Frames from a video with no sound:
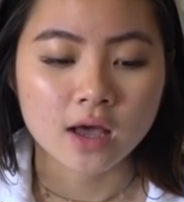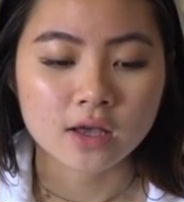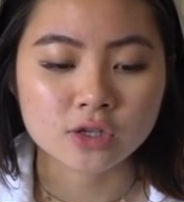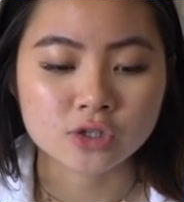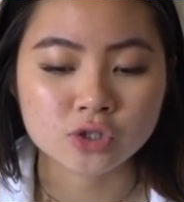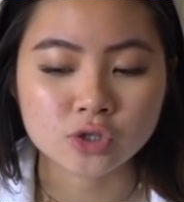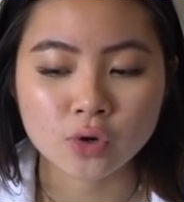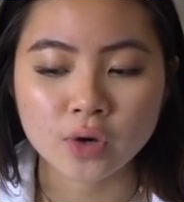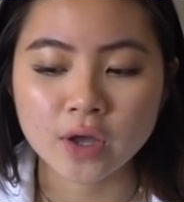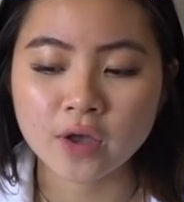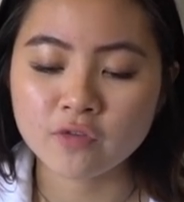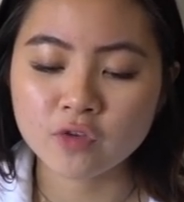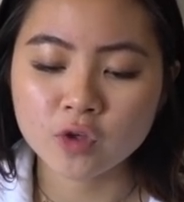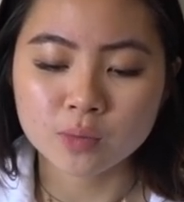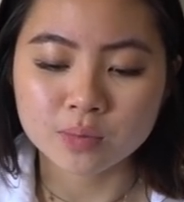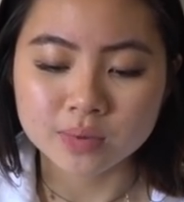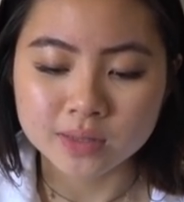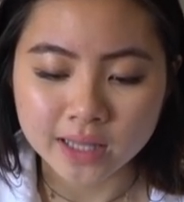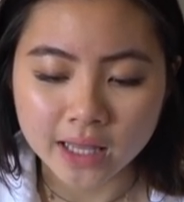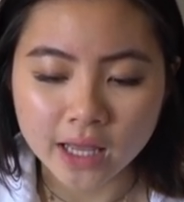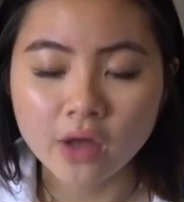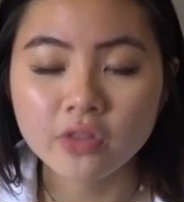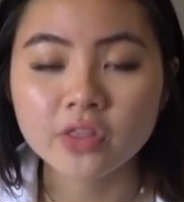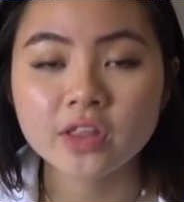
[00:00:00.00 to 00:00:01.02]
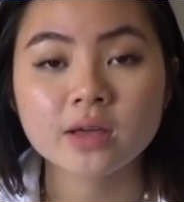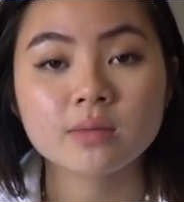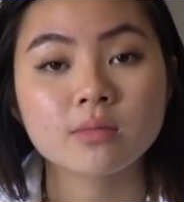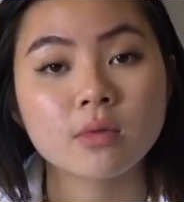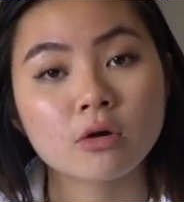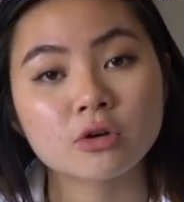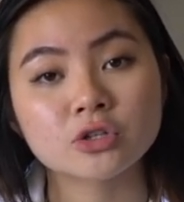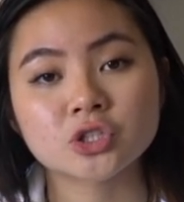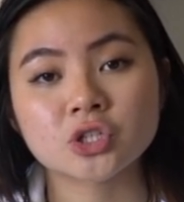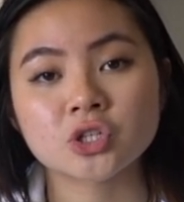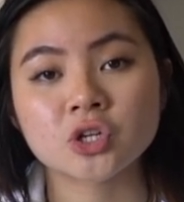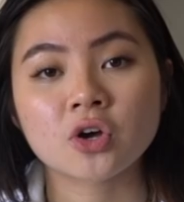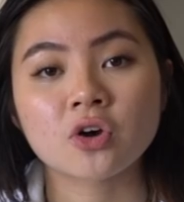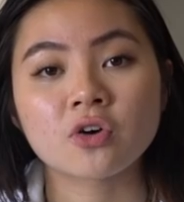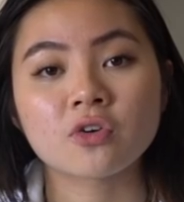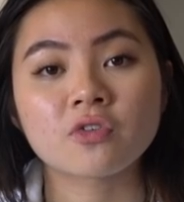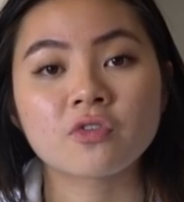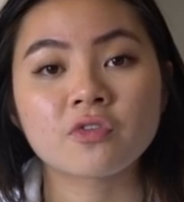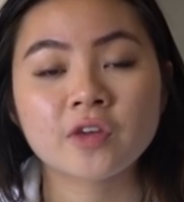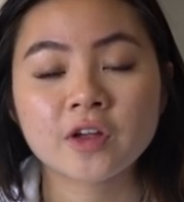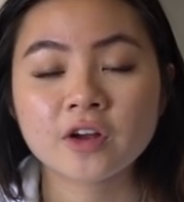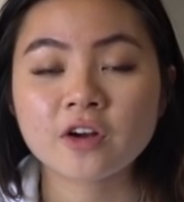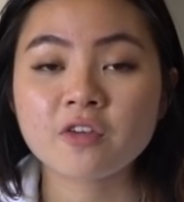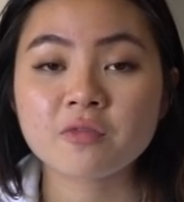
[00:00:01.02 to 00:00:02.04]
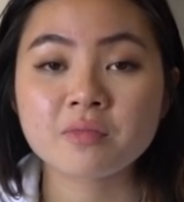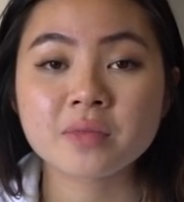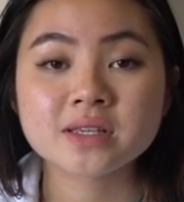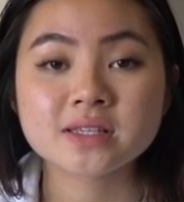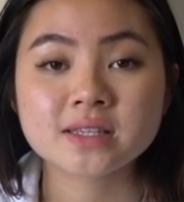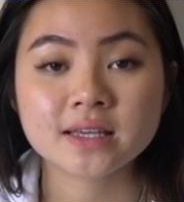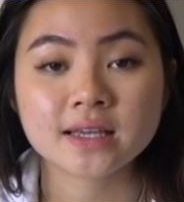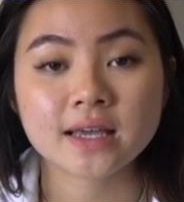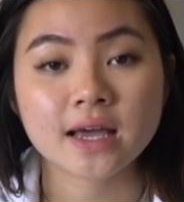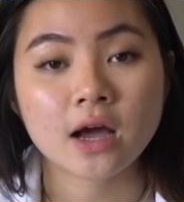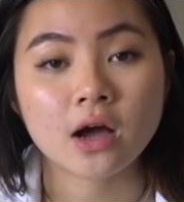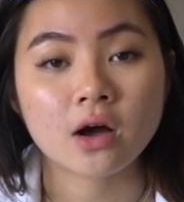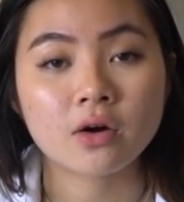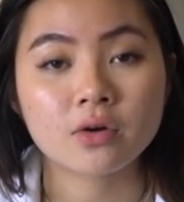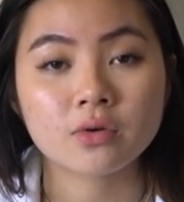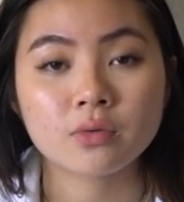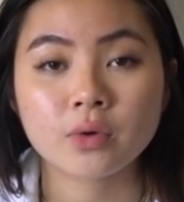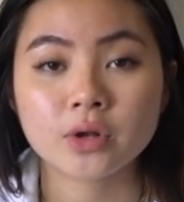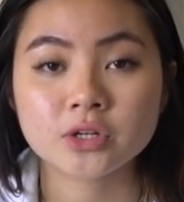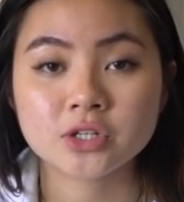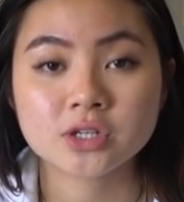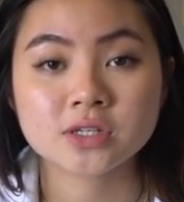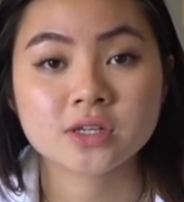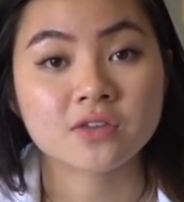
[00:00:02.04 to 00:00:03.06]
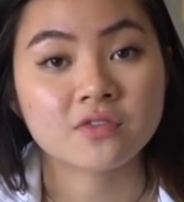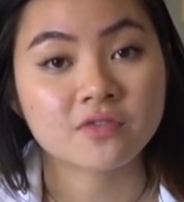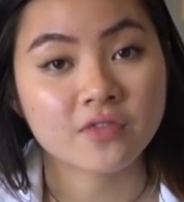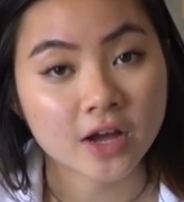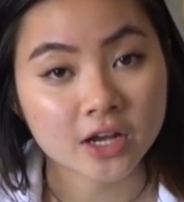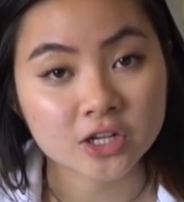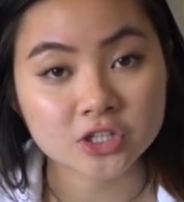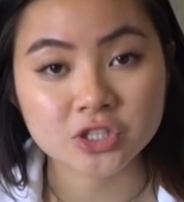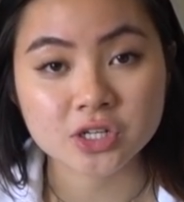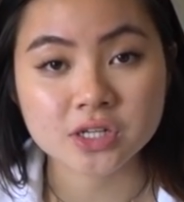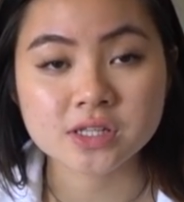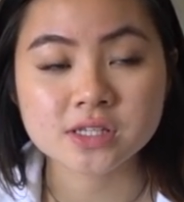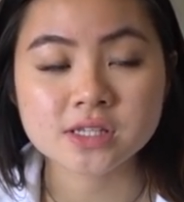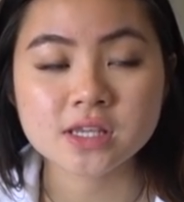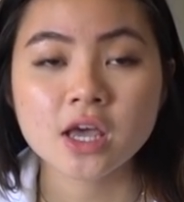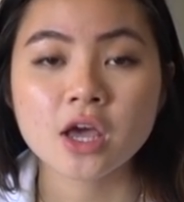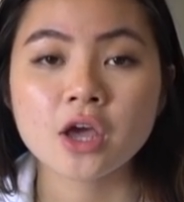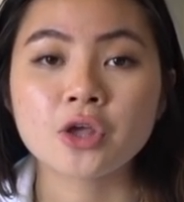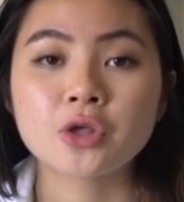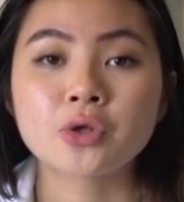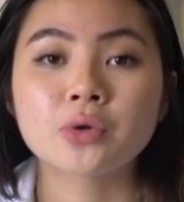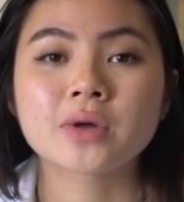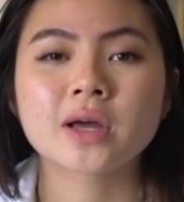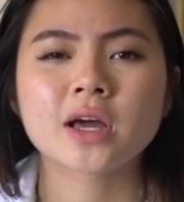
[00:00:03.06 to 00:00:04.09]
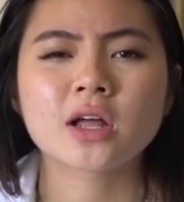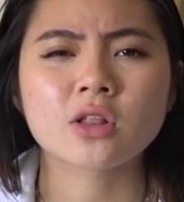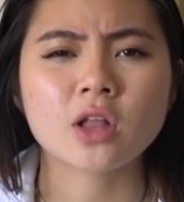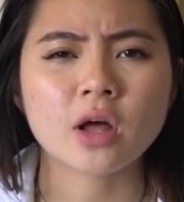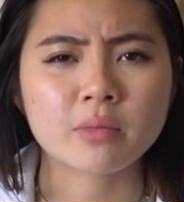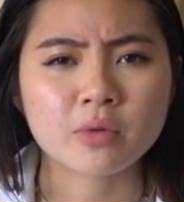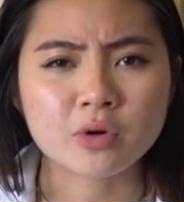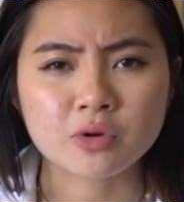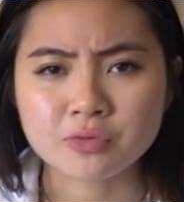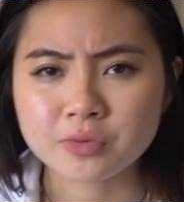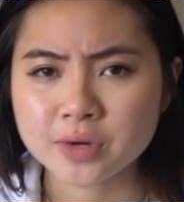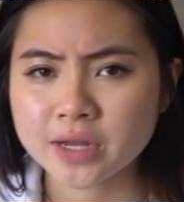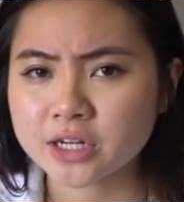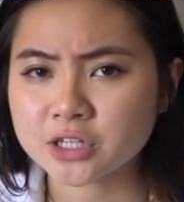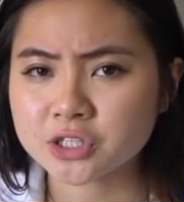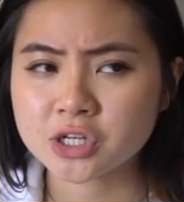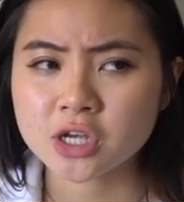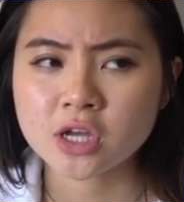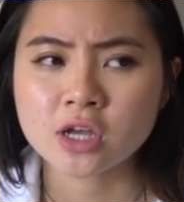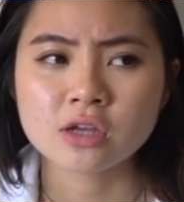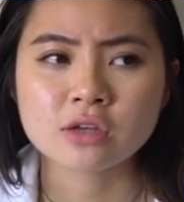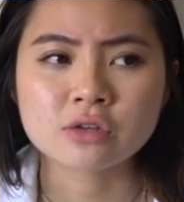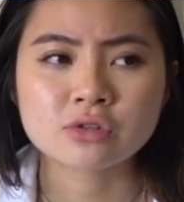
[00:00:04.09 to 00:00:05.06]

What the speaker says: So if you play on the emotion of fear of missing out, which is confessions, you'll get a lot more reach.